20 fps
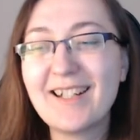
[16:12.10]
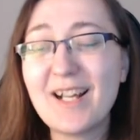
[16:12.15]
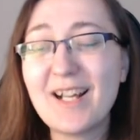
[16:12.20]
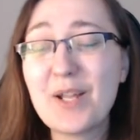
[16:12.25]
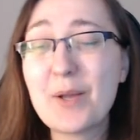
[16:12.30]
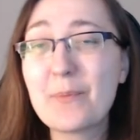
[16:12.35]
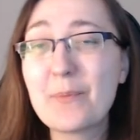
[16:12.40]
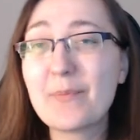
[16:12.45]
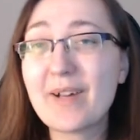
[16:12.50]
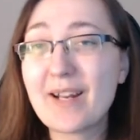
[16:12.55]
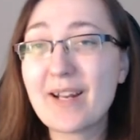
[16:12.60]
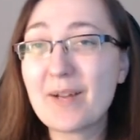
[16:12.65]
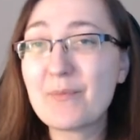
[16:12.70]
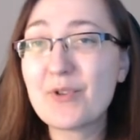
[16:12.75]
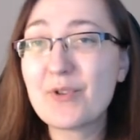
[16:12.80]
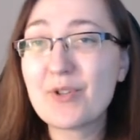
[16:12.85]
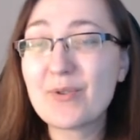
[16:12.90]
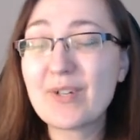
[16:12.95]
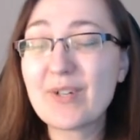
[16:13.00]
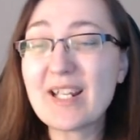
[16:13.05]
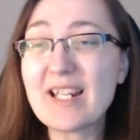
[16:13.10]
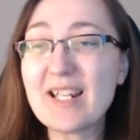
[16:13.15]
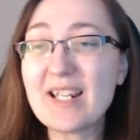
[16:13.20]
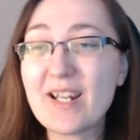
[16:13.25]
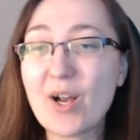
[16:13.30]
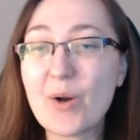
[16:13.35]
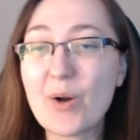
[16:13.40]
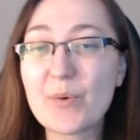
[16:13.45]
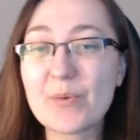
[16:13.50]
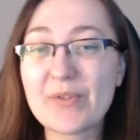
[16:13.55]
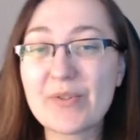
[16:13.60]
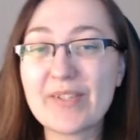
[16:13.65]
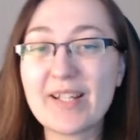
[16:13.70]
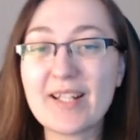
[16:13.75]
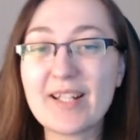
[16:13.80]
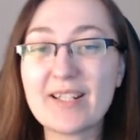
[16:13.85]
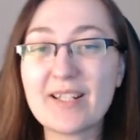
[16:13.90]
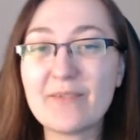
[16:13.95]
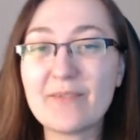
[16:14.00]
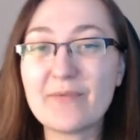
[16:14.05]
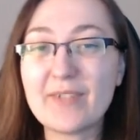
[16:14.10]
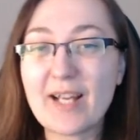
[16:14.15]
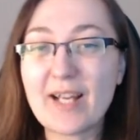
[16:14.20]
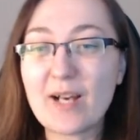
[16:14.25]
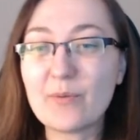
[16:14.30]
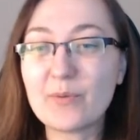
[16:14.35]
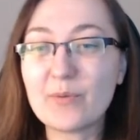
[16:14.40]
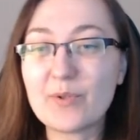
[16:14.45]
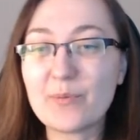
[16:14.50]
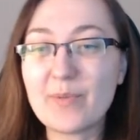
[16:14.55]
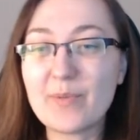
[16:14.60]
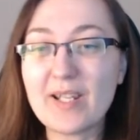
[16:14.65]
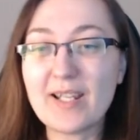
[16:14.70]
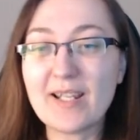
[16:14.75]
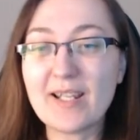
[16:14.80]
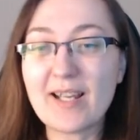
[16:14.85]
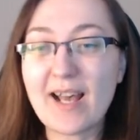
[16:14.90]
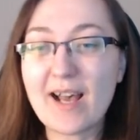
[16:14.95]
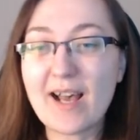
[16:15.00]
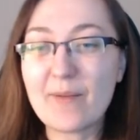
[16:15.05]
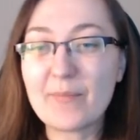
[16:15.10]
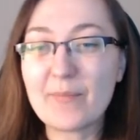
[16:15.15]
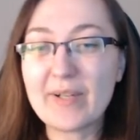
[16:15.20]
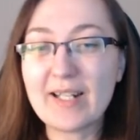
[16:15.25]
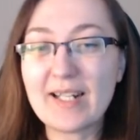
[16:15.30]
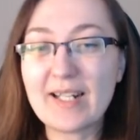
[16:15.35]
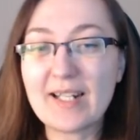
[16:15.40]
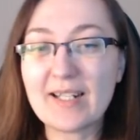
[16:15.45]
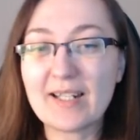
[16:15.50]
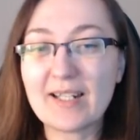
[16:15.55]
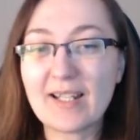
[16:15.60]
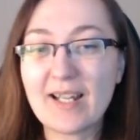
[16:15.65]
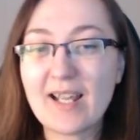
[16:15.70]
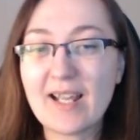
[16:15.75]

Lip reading: But I'm sure he knows that if that would be happening,